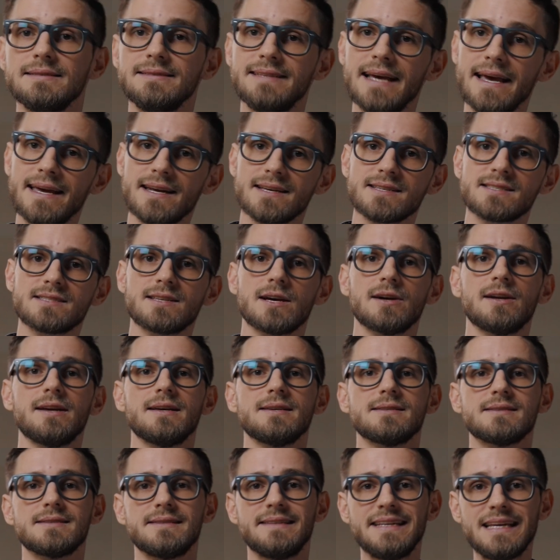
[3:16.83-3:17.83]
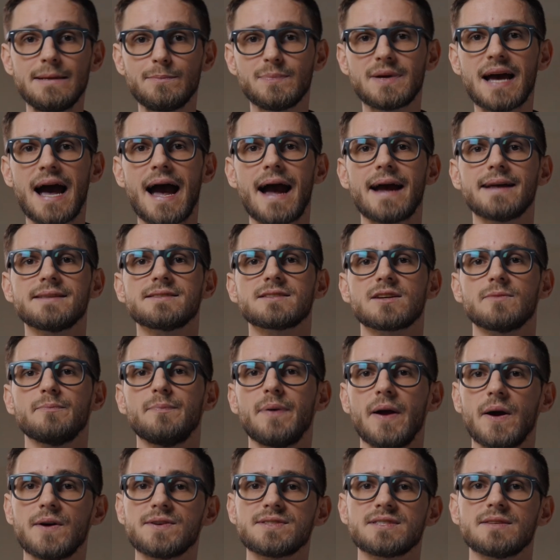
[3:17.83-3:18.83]
data studies, deep guides,
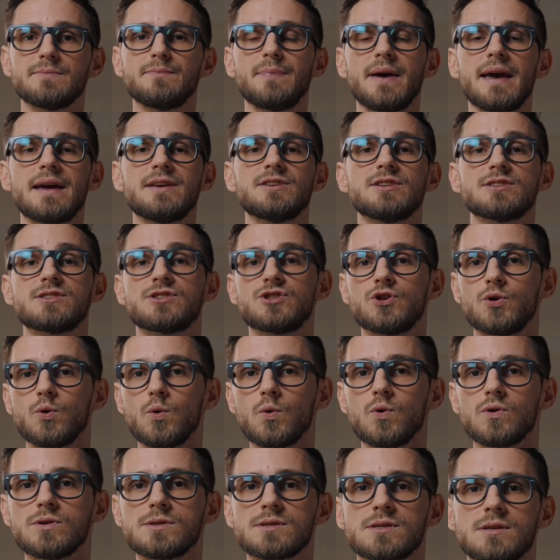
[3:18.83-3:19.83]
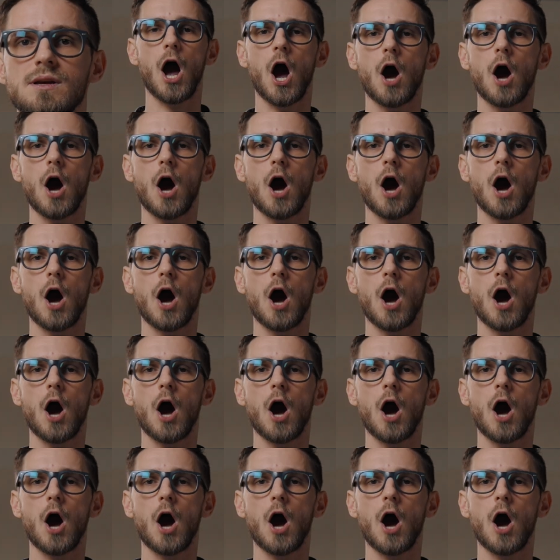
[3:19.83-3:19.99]
comparison pages, tools.